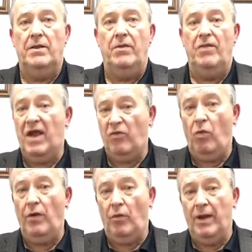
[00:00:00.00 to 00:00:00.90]
That's
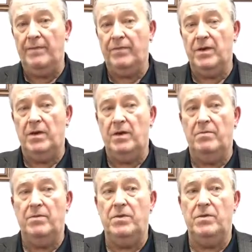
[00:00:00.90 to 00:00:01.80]
one way.
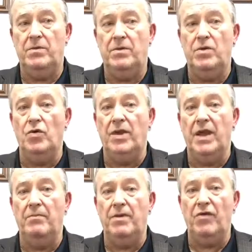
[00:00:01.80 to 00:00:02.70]
You
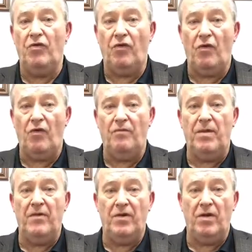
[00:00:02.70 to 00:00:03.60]
can be served
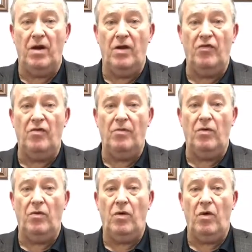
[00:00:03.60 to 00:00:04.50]
by the
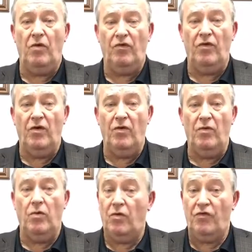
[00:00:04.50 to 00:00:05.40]
constable also,
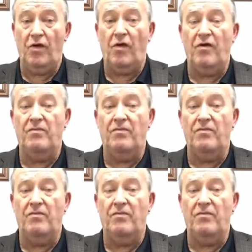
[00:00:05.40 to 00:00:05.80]
or sheriff,